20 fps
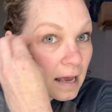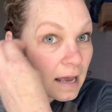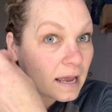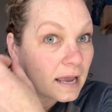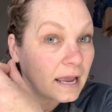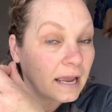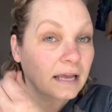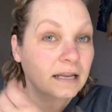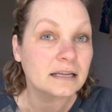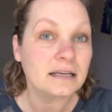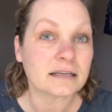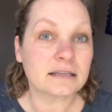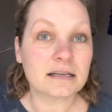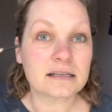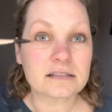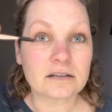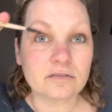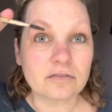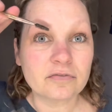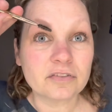and it
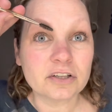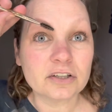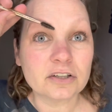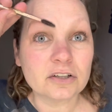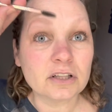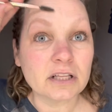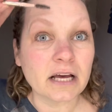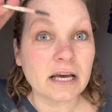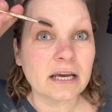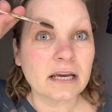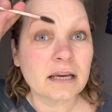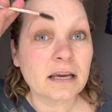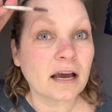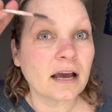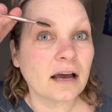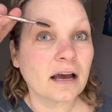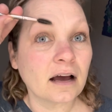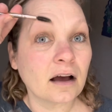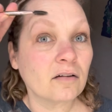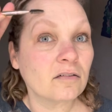doesn't feel like I
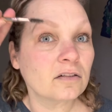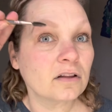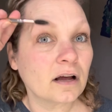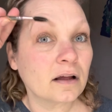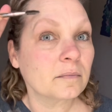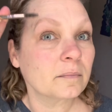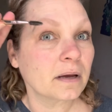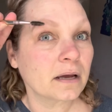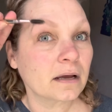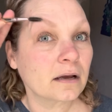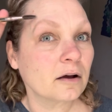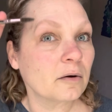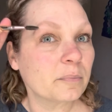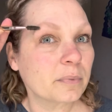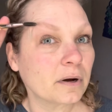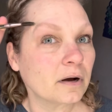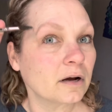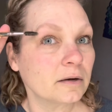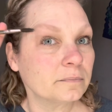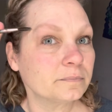have a lot of makeup
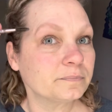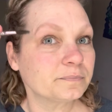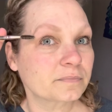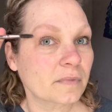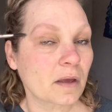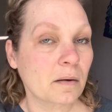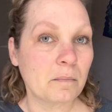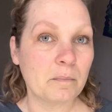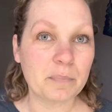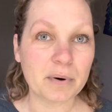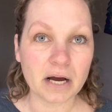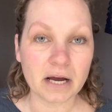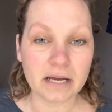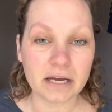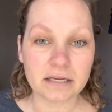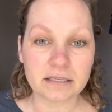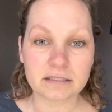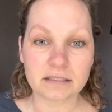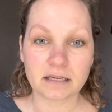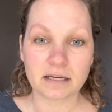on,
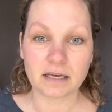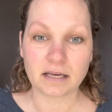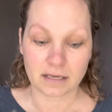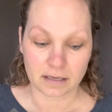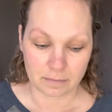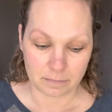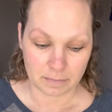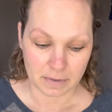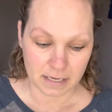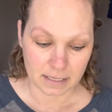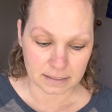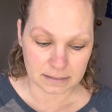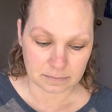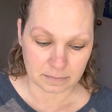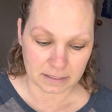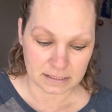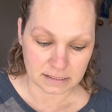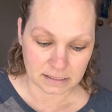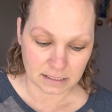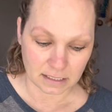but it makes
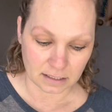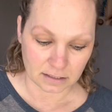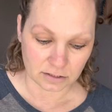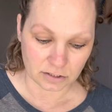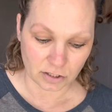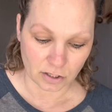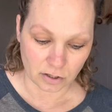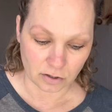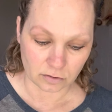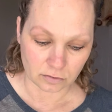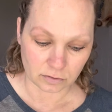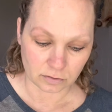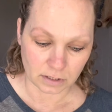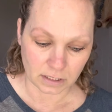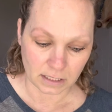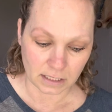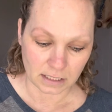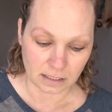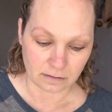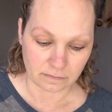my skin tone
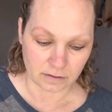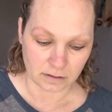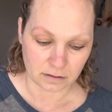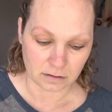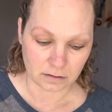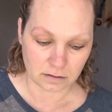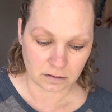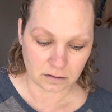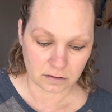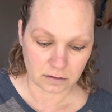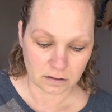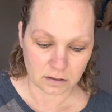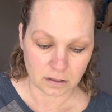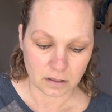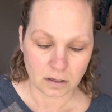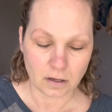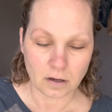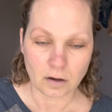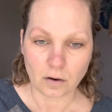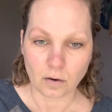even,
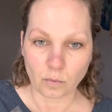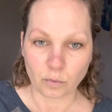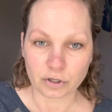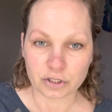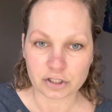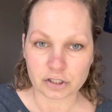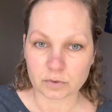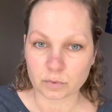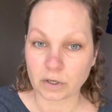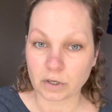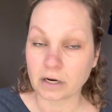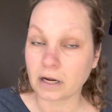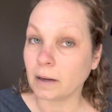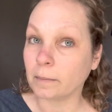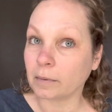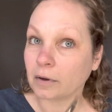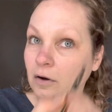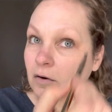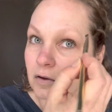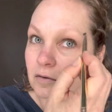which is what I'm
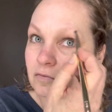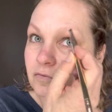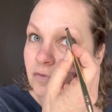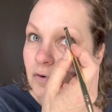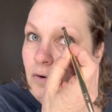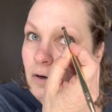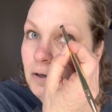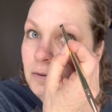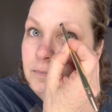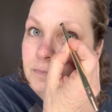going for.